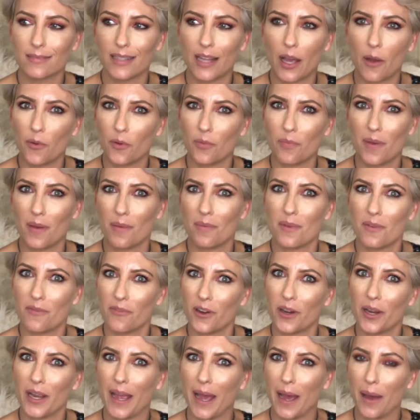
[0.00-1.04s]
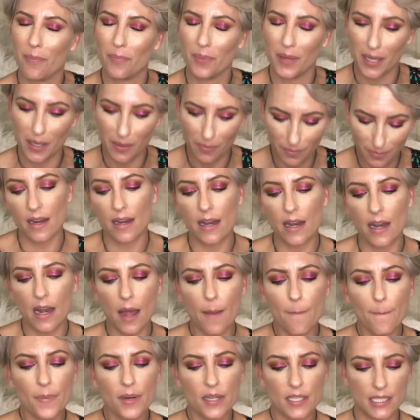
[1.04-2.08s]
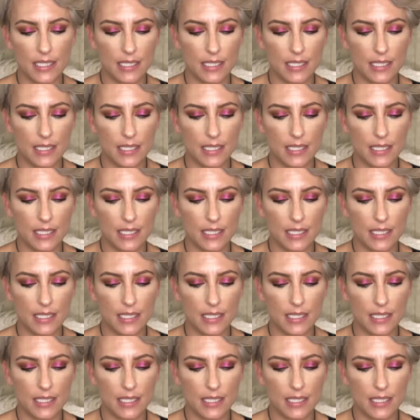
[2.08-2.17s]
That would make me very happy. Number